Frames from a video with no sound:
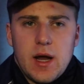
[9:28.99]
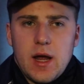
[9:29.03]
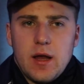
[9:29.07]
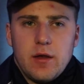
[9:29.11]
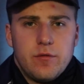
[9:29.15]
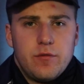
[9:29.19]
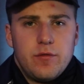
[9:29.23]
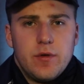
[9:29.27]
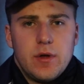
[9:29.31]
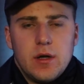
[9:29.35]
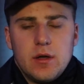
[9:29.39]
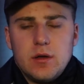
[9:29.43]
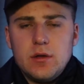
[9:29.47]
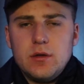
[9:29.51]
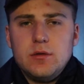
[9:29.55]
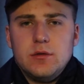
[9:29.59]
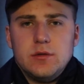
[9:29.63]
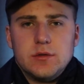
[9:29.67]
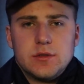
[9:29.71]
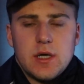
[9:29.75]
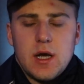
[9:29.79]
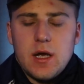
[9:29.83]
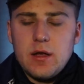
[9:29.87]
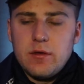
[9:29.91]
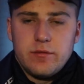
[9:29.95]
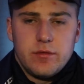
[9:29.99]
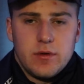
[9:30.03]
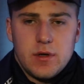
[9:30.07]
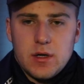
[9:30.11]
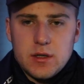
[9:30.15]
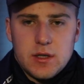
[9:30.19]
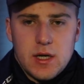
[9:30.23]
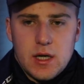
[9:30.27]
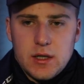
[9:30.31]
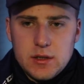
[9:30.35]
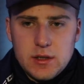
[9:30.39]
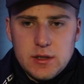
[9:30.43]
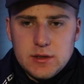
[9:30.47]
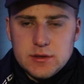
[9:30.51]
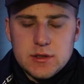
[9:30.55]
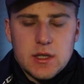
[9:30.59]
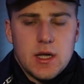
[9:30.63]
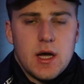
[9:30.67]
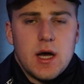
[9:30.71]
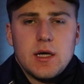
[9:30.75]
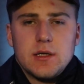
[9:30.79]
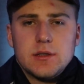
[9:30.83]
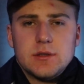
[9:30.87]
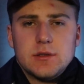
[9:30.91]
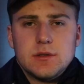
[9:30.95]
I ain't finna lose. I ain't finna take these
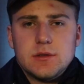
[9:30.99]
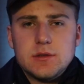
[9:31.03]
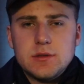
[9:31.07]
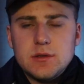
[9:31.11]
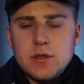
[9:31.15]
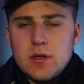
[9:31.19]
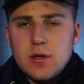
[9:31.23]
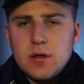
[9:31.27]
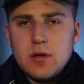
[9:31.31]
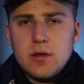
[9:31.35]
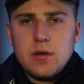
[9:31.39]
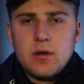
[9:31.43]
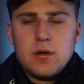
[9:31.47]
losses.